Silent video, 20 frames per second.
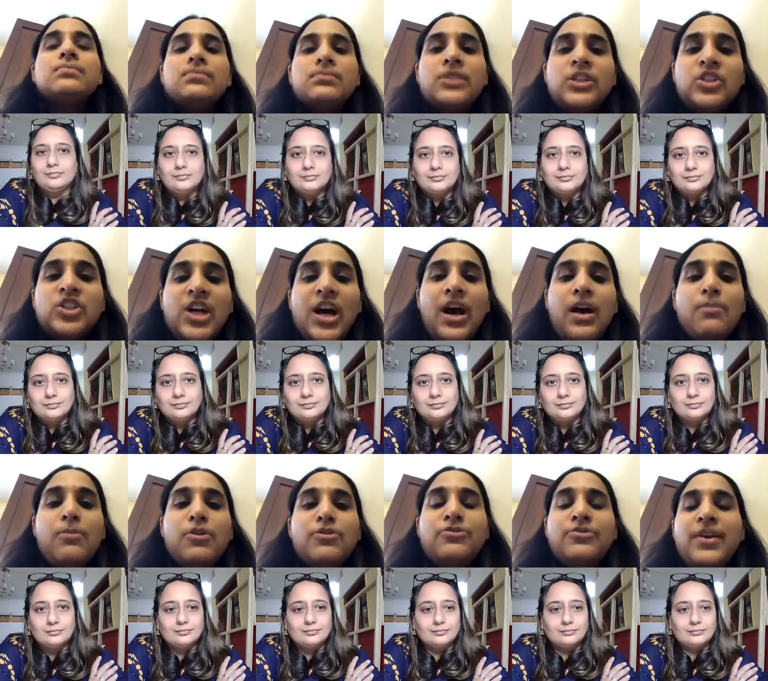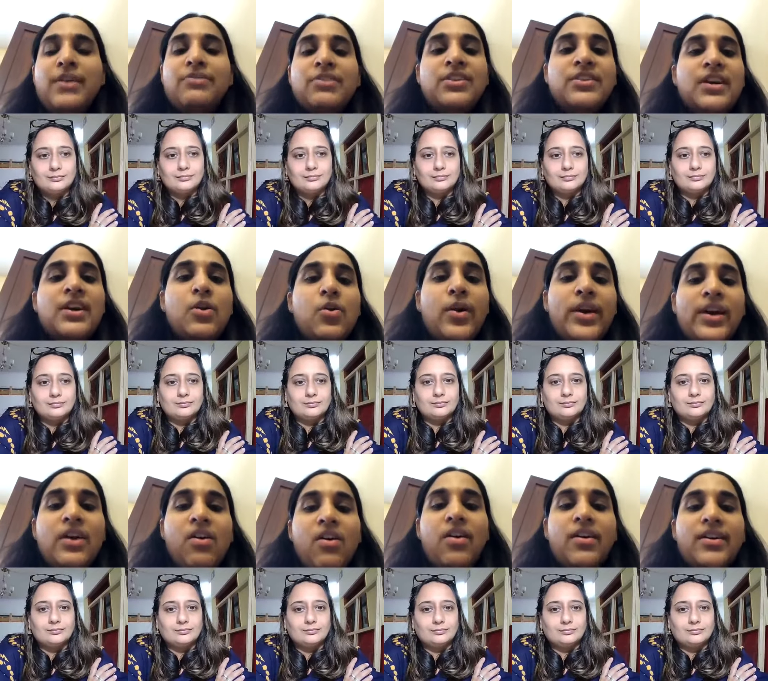Speaker 1: the charm of everything going
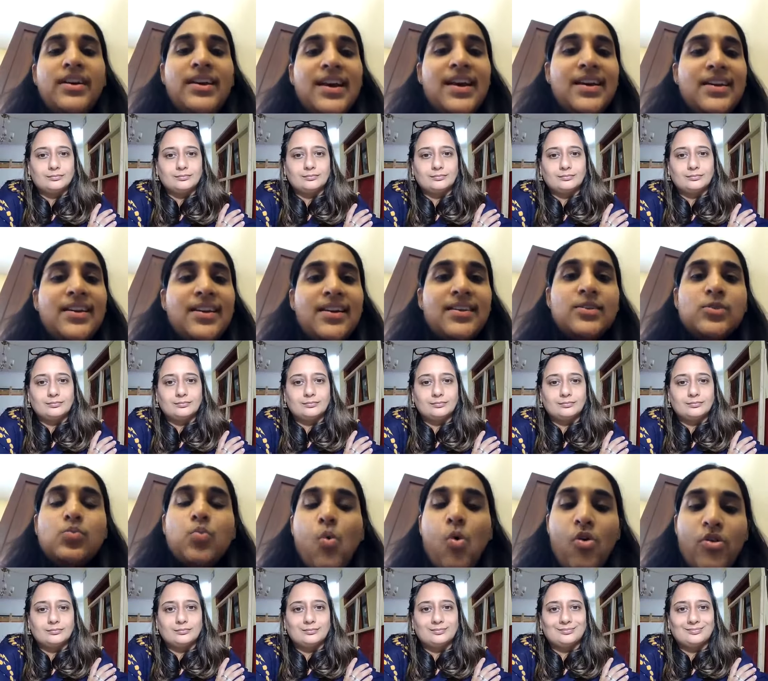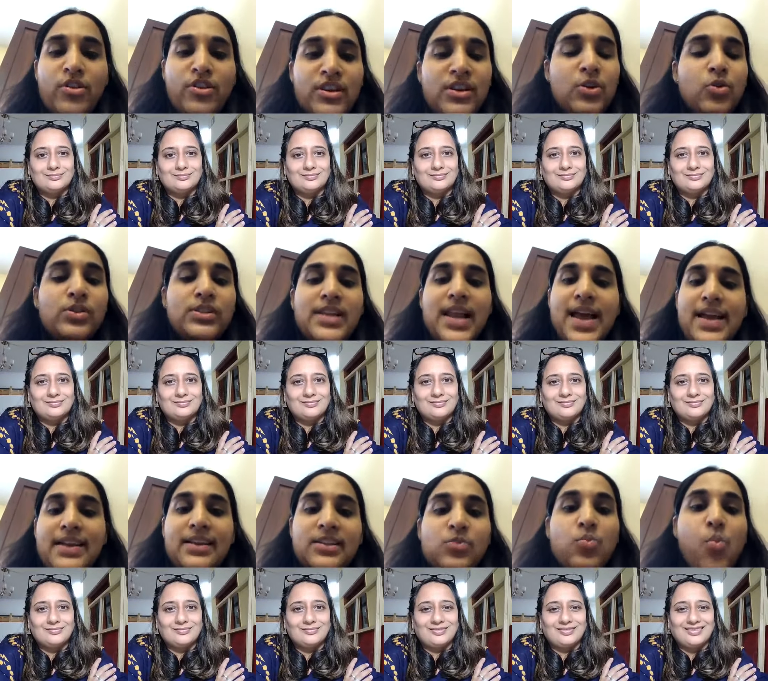online has worn, looks
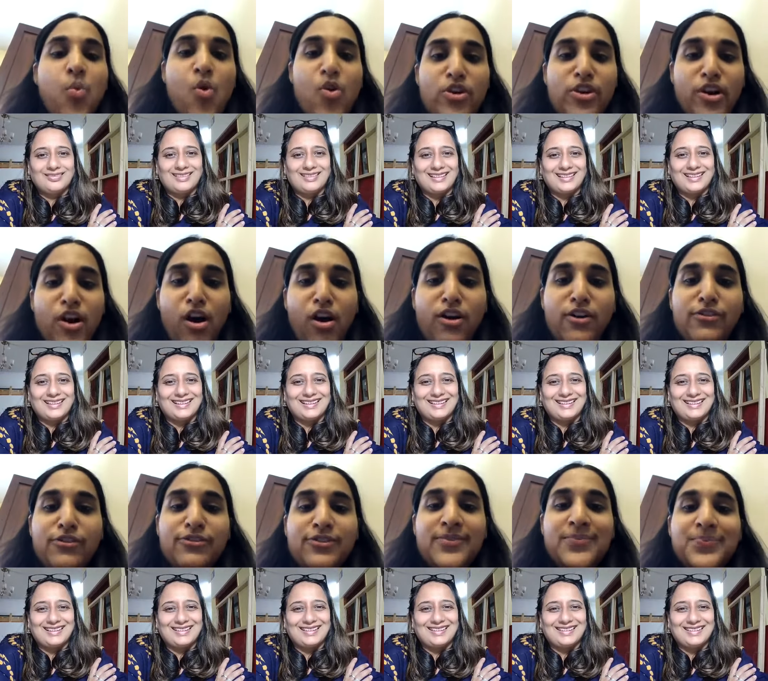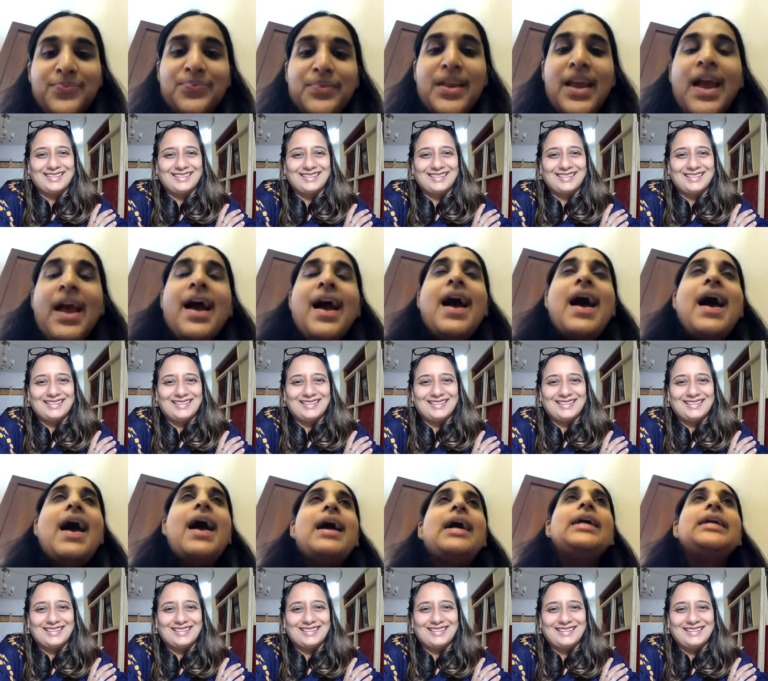like it's worn off.
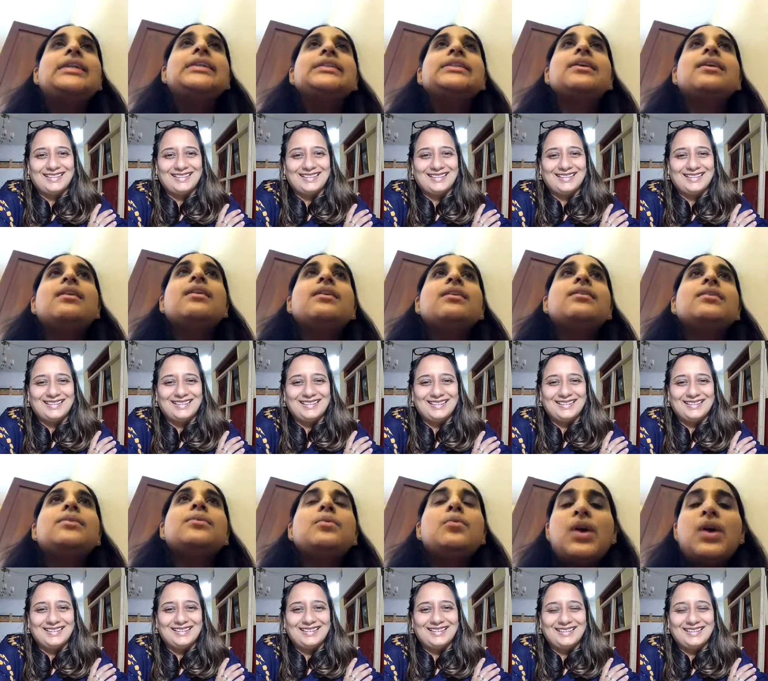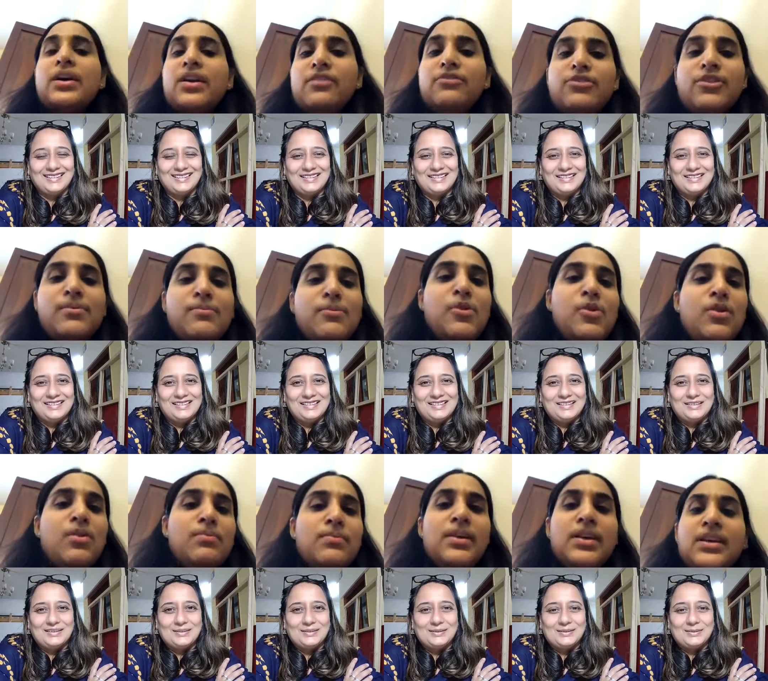And uh, working from
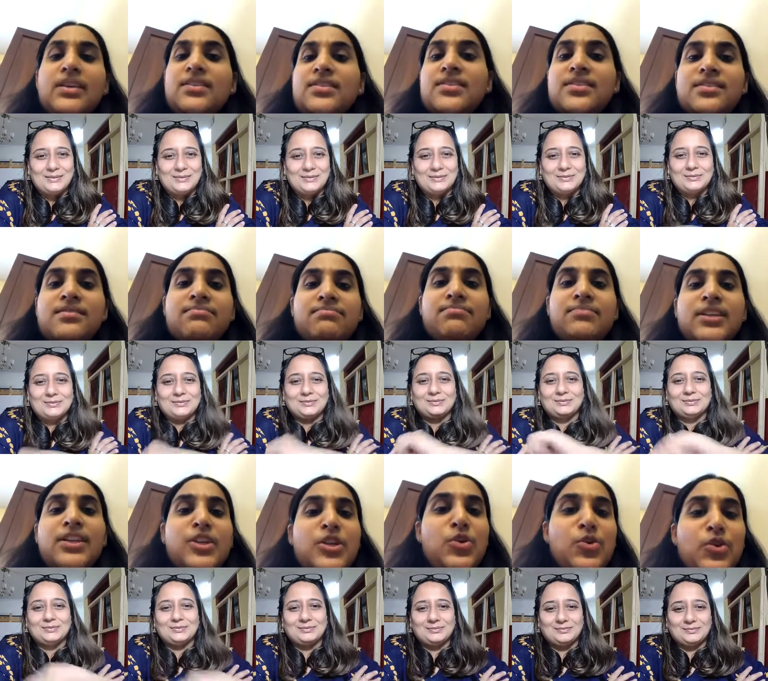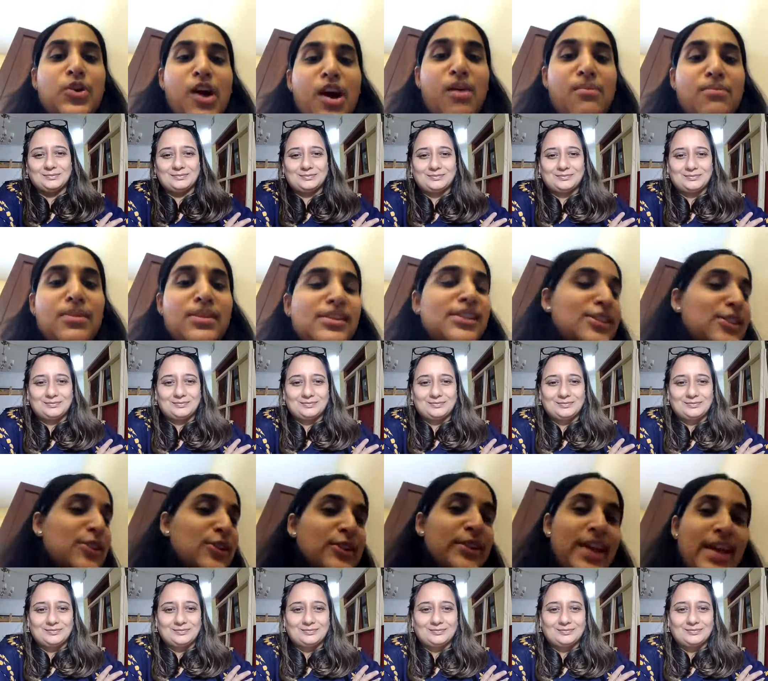home is the new normal.
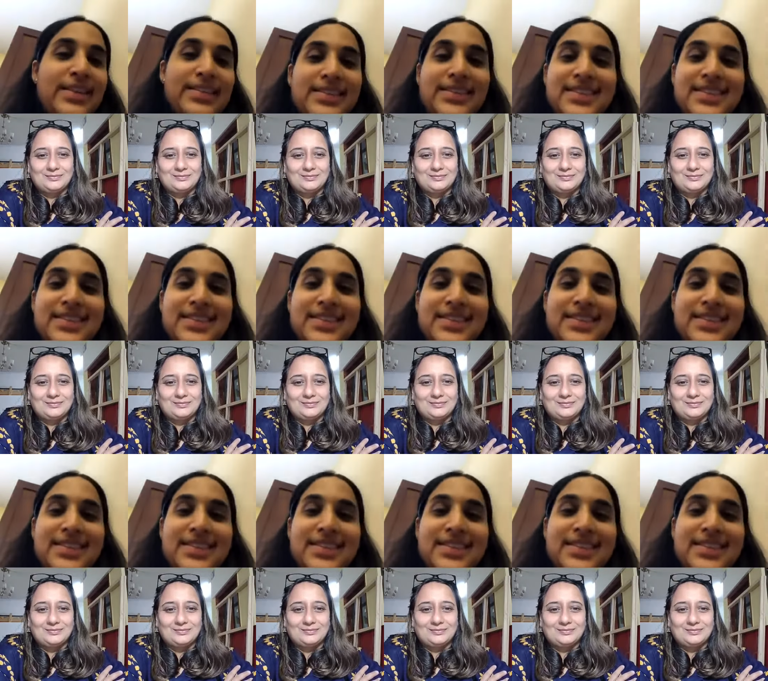So there's,